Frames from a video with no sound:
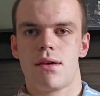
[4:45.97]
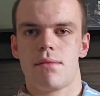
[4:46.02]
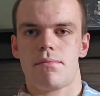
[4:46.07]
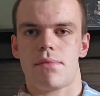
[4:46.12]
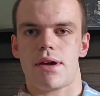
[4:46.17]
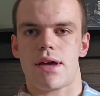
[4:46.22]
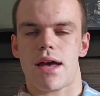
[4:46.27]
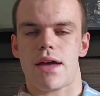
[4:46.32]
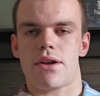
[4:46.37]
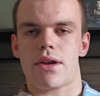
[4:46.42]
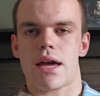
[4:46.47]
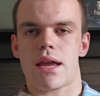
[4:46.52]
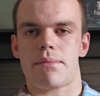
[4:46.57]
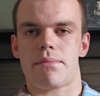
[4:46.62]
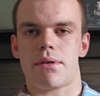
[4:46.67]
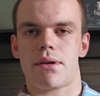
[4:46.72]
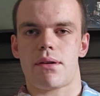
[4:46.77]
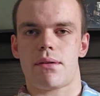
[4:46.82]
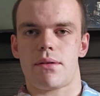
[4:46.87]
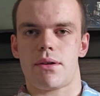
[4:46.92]
But yeah, you
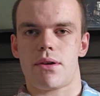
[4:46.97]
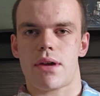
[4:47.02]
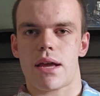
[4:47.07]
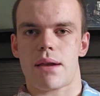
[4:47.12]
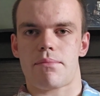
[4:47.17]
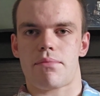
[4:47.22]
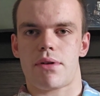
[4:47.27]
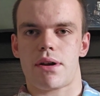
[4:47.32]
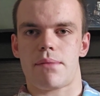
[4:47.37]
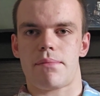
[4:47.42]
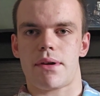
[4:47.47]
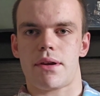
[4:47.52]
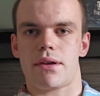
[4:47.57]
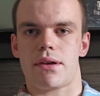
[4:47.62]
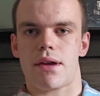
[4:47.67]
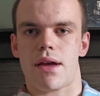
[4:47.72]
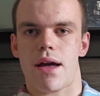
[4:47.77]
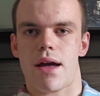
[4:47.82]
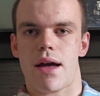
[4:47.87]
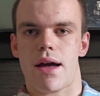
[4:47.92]
got a pretty big
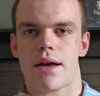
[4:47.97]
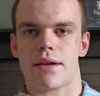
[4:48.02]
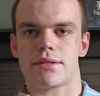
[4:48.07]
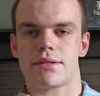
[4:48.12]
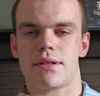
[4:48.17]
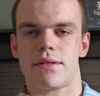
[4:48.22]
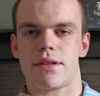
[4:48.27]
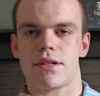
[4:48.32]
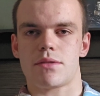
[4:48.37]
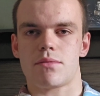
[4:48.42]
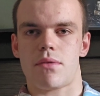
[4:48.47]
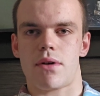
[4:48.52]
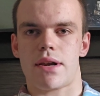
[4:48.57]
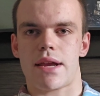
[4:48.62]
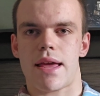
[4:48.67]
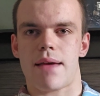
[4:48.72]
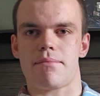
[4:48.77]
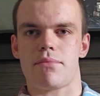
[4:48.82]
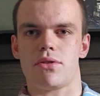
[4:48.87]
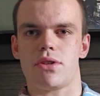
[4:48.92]
cast in this one.
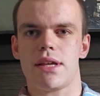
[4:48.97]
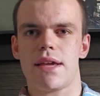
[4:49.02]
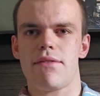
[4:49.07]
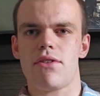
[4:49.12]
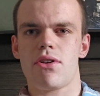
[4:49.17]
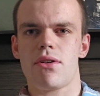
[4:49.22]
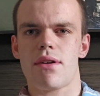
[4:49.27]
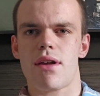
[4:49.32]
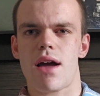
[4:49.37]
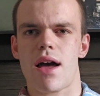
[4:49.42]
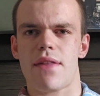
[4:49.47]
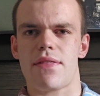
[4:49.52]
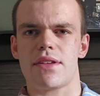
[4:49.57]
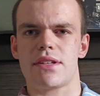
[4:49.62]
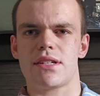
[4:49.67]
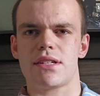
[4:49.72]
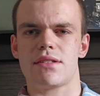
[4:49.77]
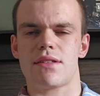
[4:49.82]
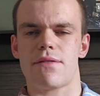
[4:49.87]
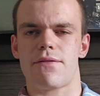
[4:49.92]
And believe it or not,
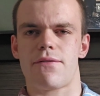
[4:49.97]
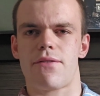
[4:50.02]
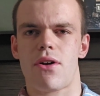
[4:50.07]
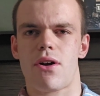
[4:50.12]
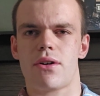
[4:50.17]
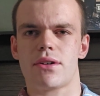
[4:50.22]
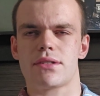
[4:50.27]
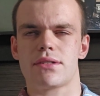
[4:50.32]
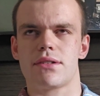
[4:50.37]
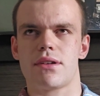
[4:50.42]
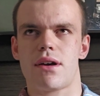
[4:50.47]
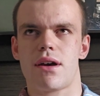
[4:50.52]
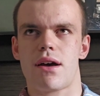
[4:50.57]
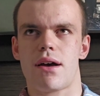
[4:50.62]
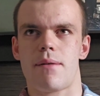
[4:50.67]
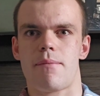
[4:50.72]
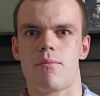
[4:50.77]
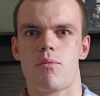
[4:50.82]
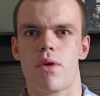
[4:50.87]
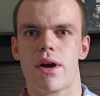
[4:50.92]
this is the first
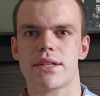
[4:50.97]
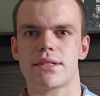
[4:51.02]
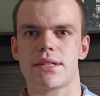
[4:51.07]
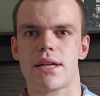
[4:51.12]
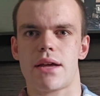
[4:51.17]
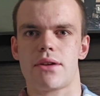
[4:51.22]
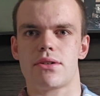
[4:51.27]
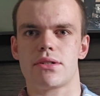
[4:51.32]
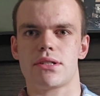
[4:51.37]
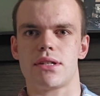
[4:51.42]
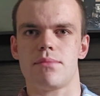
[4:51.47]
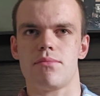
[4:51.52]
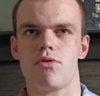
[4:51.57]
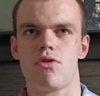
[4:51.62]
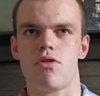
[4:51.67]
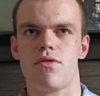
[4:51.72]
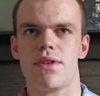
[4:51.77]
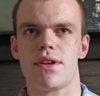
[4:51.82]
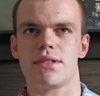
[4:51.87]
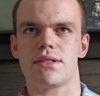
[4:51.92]
Wes Anderson
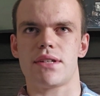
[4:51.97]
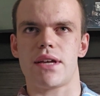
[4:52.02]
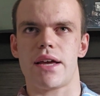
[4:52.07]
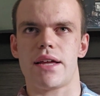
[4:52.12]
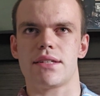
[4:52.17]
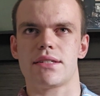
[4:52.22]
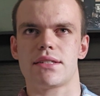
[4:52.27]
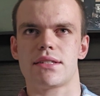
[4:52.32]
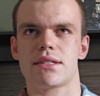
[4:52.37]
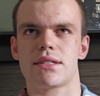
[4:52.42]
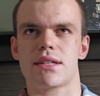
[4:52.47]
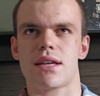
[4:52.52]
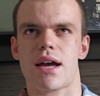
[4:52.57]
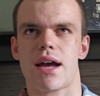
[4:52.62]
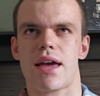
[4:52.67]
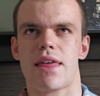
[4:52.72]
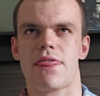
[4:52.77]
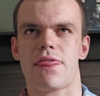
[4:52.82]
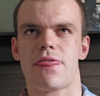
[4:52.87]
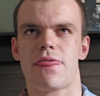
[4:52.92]
movie since,
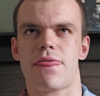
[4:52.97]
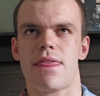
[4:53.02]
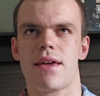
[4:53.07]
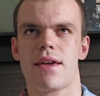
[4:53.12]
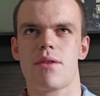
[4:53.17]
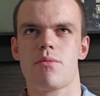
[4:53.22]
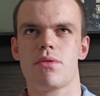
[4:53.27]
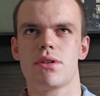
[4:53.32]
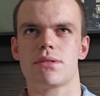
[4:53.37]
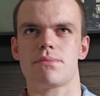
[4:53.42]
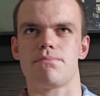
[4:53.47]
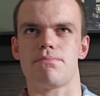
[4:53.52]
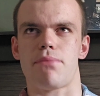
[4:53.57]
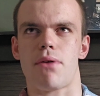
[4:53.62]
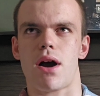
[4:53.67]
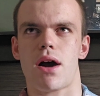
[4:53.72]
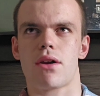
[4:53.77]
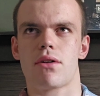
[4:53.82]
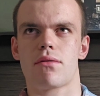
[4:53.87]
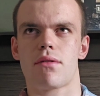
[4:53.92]
I think it was
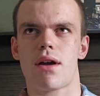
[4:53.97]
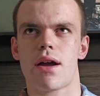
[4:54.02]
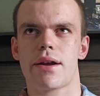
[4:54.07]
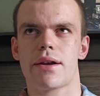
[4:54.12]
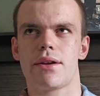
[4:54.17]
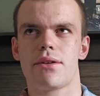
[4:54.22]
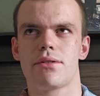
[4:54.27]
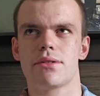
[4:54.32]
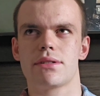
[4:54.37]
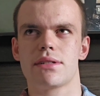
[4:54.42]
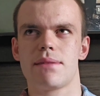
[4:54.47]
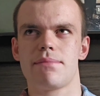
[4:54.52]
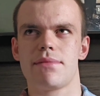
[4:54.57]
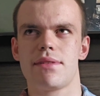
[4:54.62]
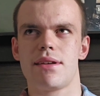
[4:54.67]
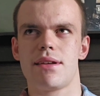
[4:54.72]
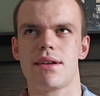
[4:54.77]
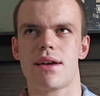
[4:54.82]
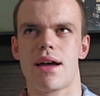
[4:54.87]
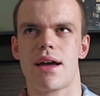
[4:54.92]
Bottle Rocket or
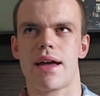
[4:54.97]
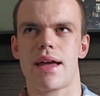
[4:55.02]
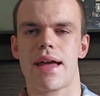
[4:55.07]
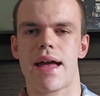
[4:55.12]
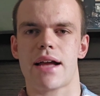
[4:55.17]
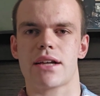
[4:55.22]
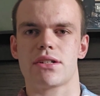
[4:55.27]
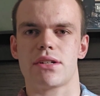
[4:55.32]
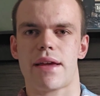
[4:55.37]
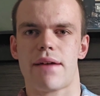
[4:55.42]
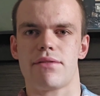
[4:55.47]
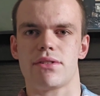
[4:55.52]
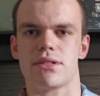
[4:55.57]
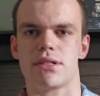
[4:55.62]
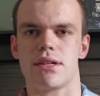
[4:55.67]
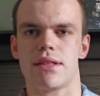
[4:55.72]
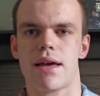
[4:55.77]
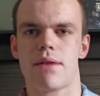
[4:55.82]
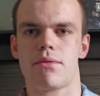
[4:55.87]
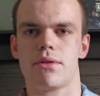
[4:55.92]
something. I actually haven't
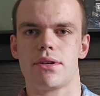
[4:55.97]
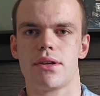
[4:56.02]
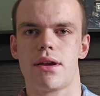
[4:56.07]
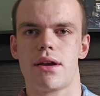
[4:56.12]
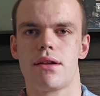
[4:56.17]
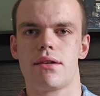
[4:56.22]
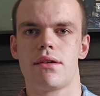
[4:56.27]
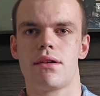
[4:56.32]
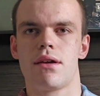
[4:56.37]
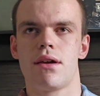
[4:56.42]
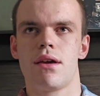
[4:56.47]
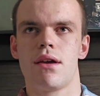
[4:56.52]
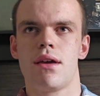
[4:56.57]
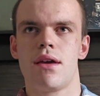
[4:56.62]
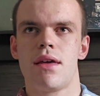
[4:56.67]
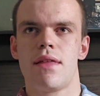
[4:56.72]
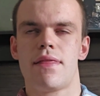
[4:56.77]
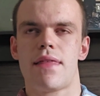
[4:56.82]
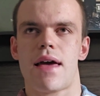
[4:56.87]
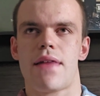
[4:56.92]
seen that one yet.
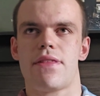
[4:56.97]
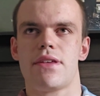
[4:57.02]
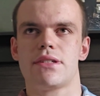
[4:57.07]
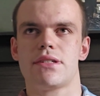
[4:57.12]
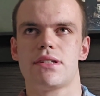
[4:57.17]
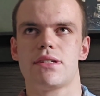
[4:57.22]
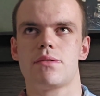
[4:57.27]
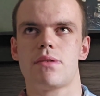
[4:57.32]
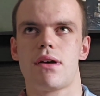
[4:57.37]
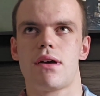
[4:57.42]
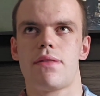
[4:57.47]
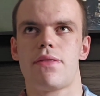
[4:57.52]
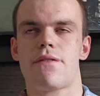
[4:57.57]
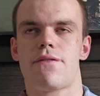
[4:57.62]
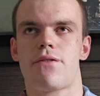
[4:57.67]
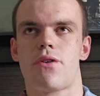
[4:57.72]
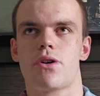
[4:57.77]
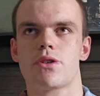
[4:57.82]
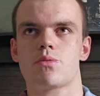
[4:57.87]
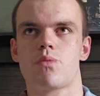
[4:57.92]
That this is the
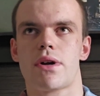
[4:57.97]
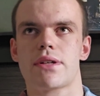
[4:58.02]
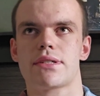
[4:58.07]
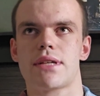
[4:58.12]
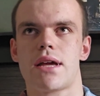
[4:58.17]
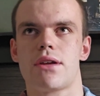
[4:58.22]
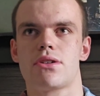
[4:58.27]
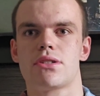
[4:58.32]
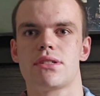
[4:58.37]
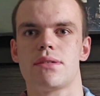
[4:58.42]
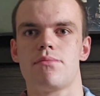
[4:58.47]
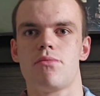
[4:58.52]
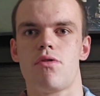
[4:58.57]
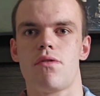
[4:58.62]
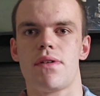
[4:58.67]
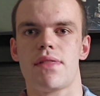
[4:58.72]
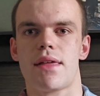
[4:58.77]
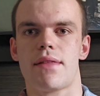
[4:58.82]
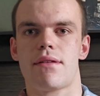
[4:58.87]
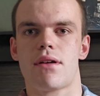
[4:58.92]
first Wes Anderson
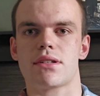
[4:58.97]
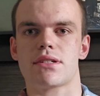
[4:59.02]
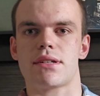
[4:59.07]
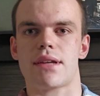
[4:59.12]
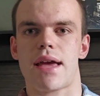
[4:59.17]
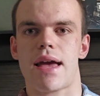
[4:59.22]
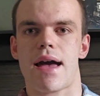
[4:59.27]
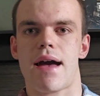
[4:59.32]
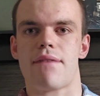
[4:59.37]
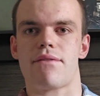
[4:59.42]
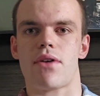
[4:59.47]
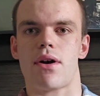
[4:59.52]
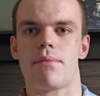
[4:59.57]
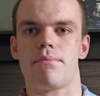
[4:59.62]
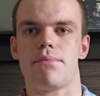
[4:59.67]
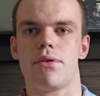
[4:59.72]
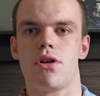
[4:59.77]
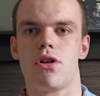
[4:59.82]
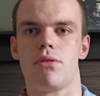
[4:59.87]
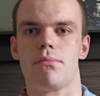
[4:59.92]
movie that doesn't have
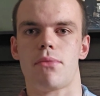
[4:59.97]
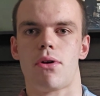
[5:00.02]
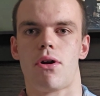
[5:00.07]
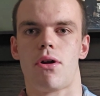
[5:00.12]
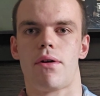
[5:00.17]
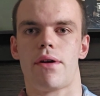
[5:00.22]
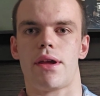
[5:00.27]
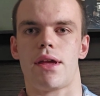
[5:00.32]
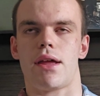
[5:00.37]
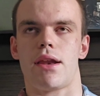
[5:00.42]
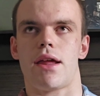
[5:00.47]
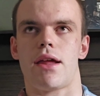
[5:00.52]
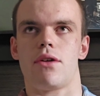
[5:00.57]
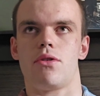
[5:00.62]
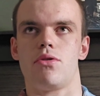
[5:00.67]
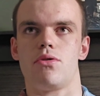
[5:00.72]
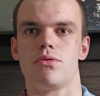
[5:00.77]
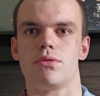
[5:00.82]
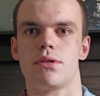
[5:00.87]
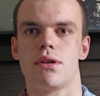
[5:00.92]
Bill Murray in it,
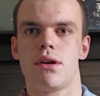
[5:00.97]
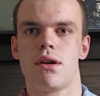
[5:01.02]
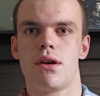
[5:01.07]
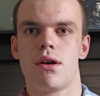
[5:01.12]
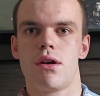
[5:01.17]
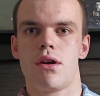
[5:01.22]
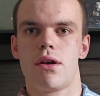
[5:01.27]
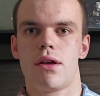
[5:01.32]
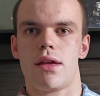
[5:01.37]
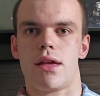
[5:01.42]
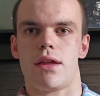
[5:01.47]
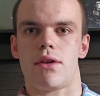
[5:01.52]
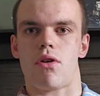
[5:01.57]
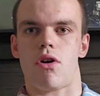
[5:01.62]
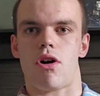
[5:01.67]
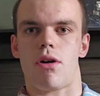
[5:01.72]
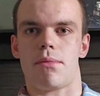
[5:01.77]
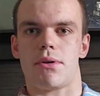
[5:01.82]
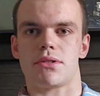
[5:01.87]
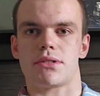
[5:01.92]
who's in
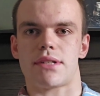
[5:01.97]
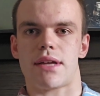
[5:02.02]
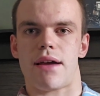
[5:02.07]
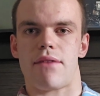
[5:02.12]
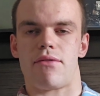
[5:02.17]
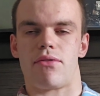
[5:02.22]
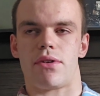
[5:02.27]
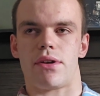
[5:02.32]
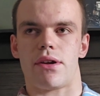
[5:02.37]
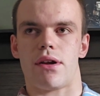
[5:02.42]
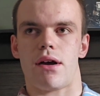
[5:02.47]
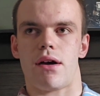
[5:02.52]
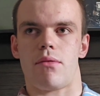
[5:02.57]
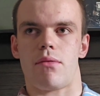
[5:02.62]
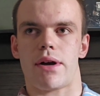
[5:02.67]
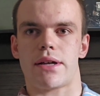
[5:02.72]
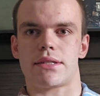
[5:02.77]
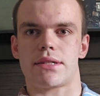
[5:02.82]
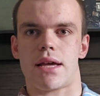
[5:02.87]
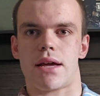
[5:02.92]
almost every
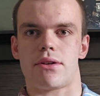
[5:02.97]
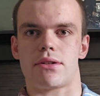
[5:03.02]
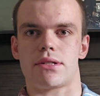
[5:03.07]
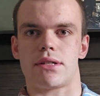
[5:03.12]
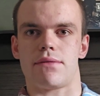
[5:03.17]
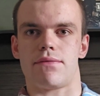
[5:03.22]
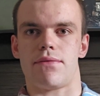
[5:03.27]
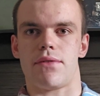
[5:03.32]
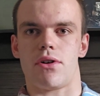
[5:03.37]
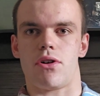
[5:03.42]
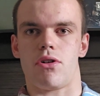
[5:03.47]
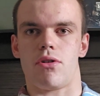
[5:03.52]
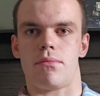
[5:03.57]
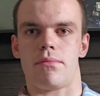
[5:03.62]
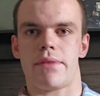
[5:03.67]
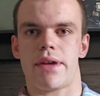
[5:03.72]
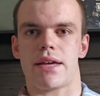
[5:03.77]
Wes Anderson film,